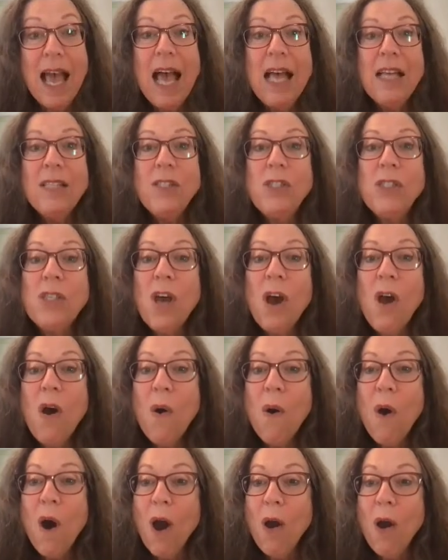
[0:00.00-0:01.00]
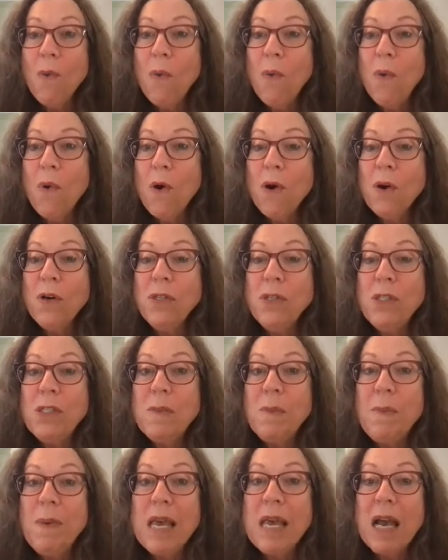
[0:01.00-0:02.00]
And so our
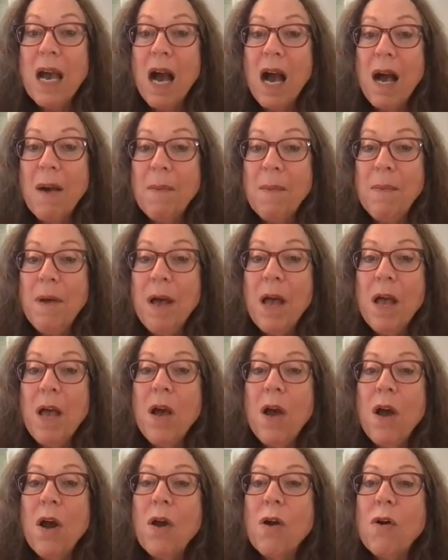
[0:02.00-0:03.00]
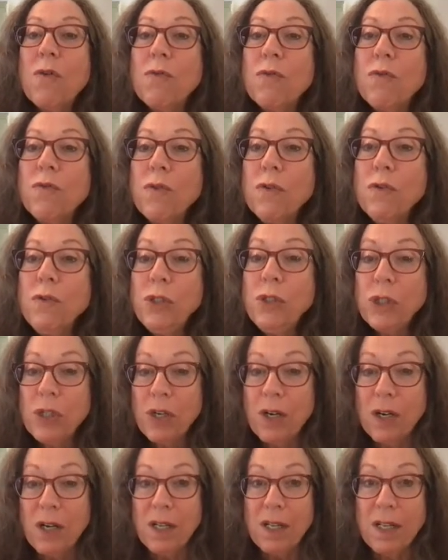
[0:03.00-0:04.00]
words become
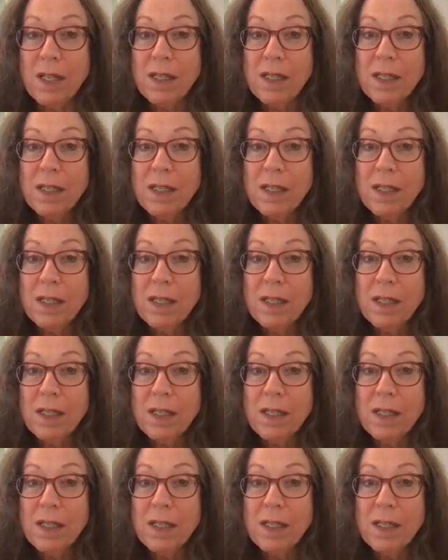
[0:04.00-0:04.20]
crucial,